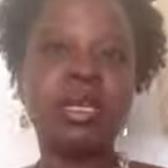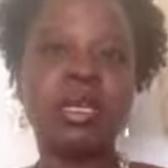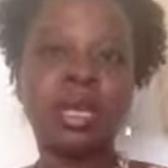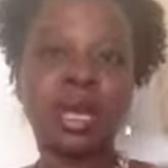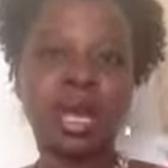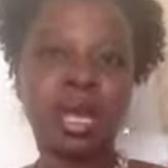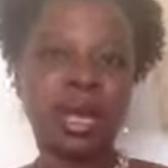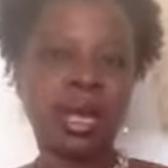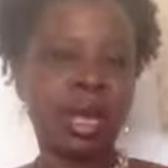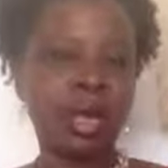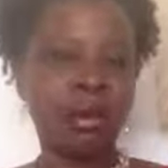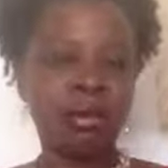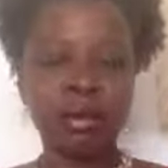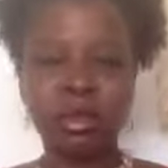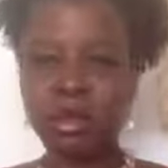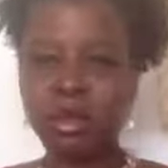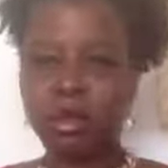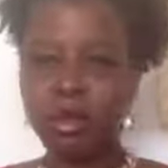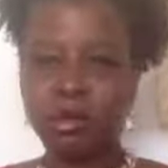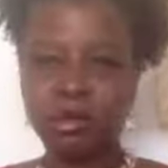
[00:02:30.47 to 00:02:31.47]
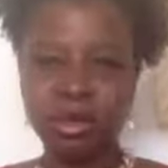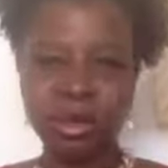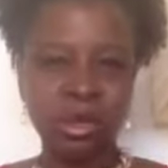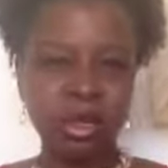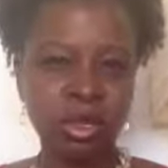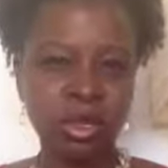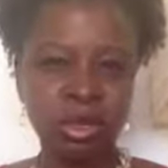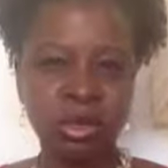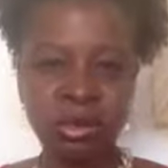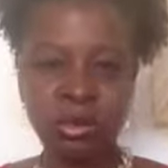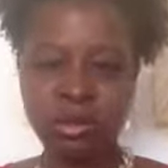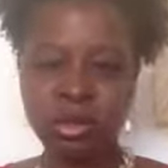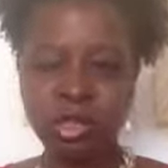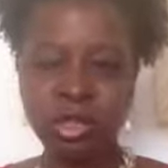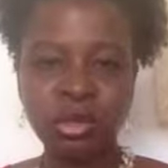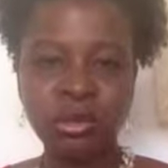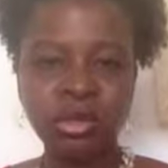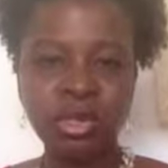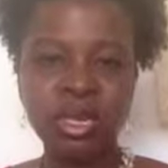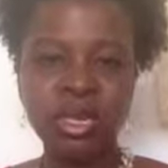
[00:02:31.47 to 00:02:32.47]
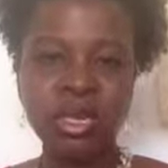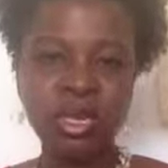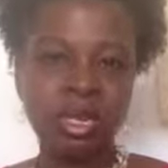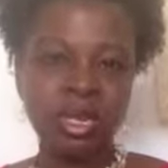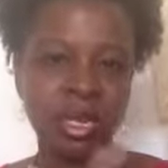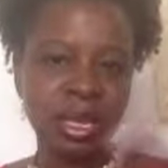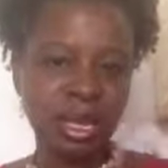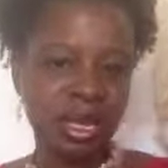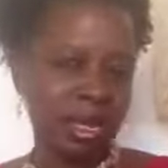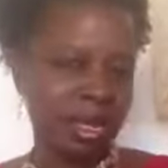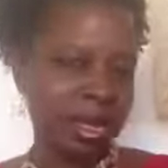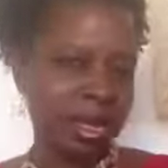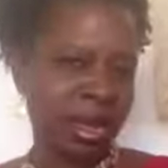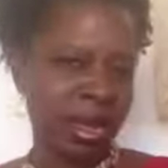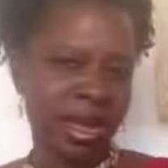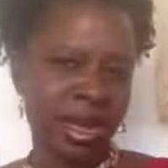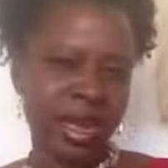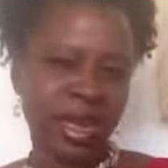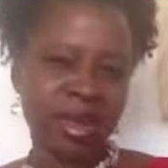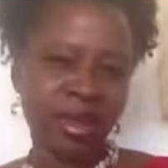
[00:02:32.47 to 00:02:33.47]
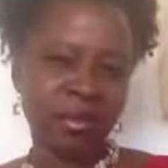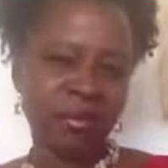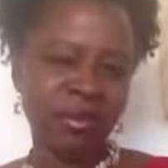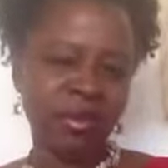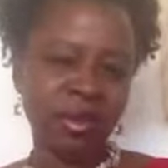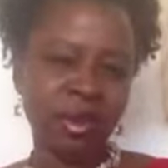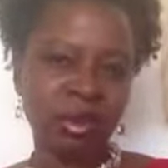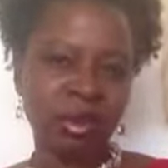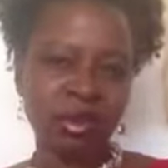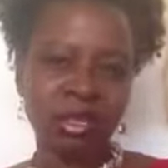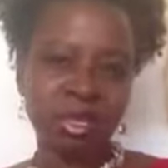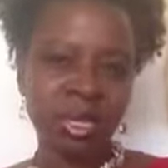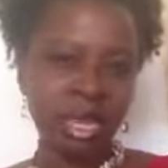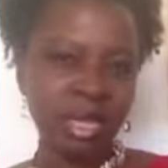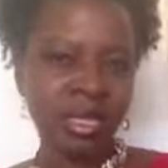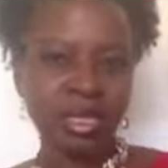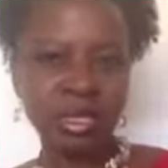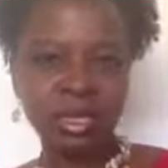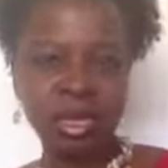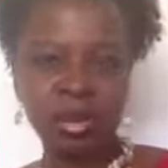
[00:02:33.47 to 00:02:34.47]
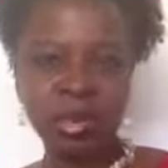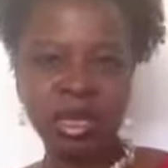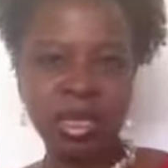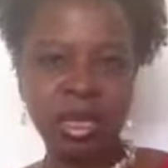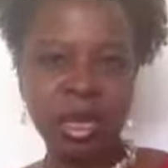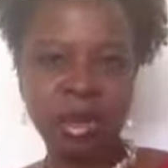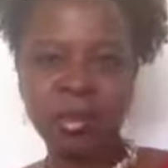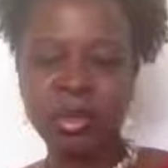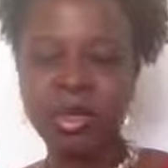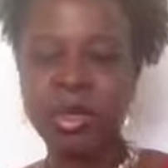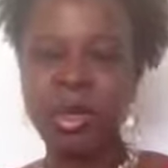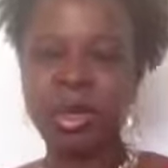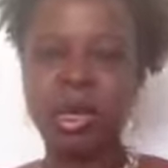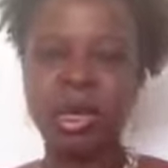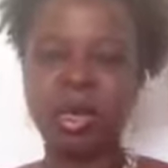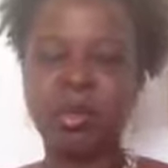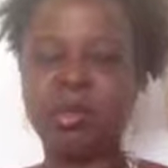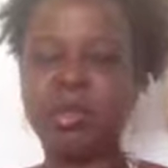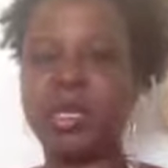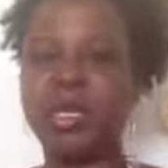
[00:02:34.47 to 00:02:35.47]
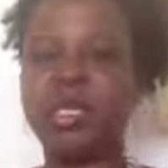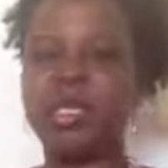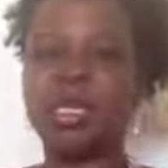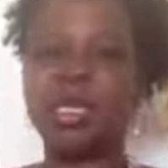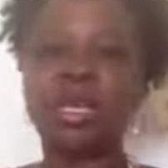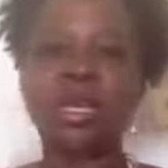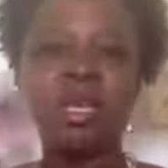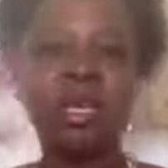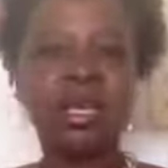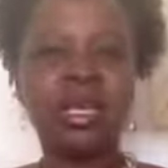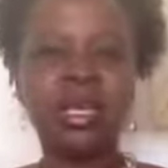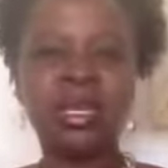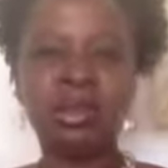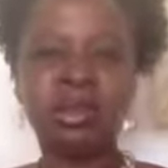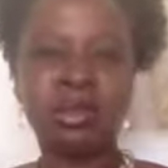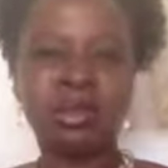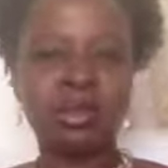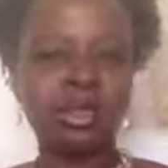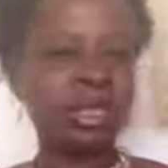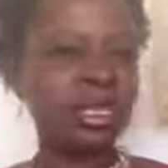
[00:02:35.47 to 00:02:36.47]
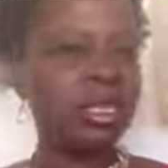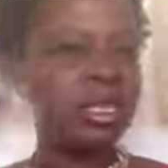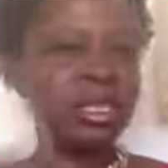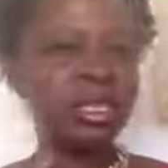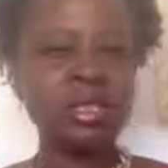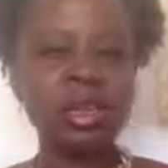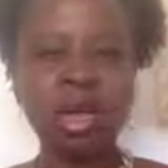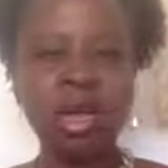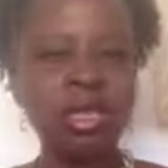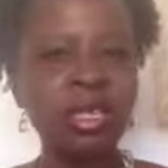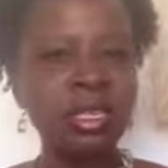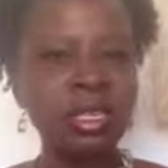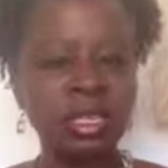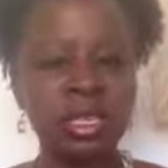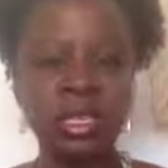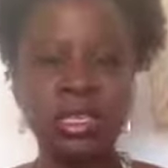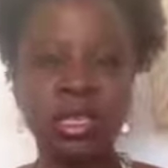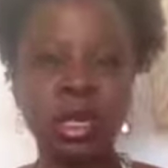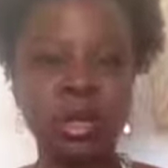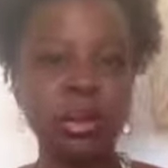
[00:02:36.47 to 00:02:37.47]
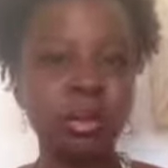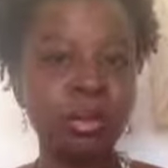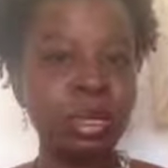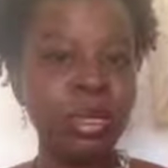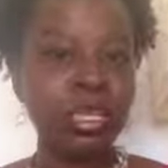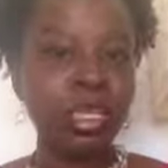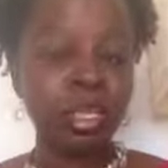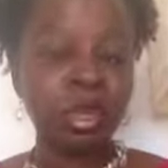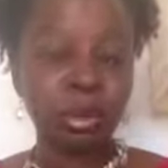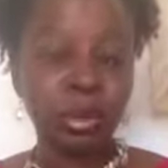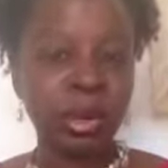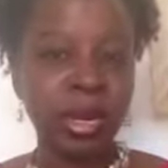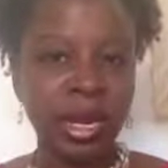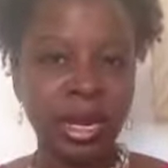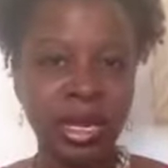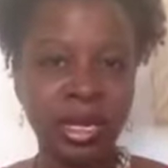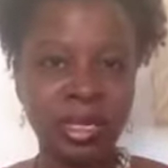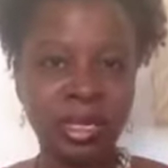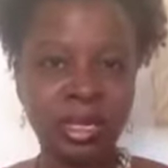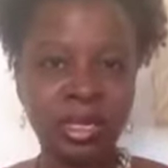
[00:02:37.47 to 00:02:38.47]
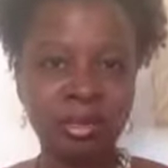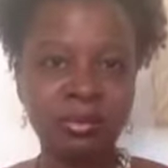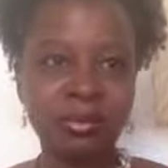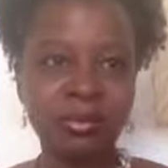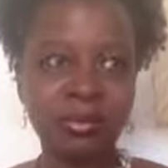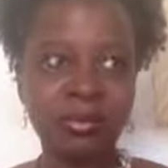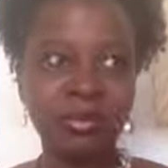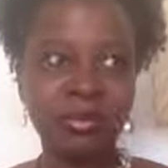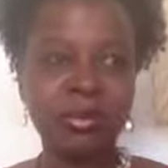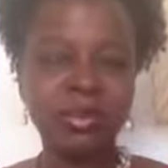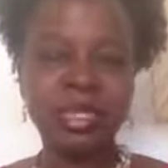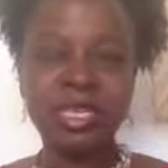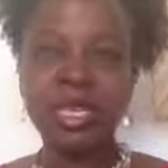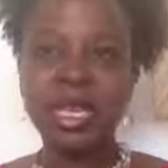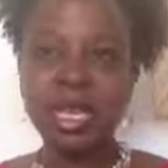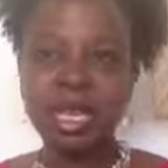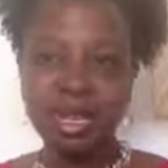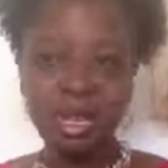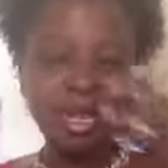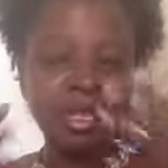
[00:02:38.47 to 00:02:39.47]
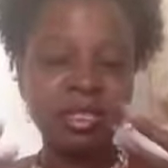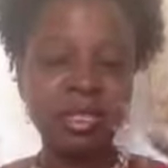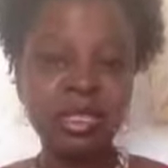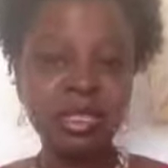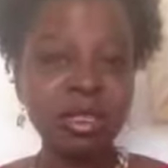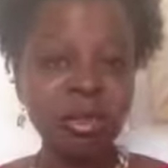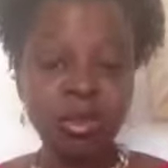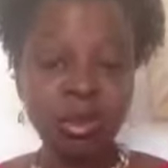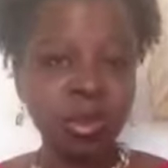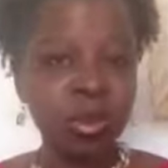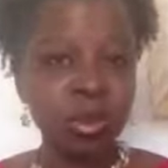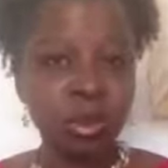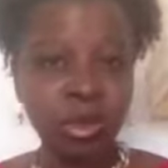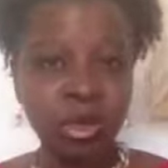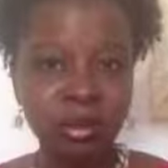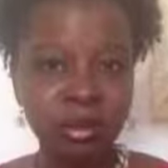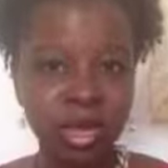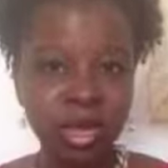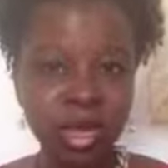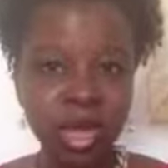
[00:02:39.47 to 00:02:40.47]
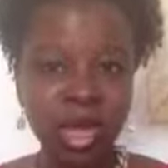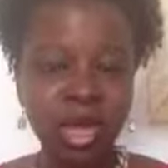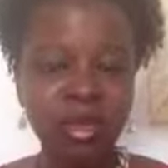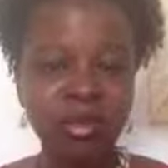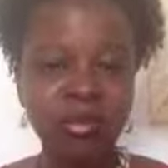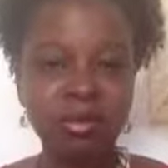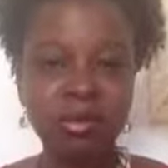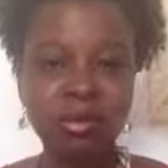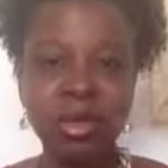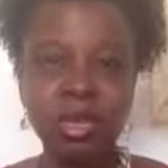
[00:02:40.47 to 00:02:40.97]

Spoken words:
I was going to do a retreat, and I have a telesummit coming up, and all these things are really great, and this is what's going on in my life,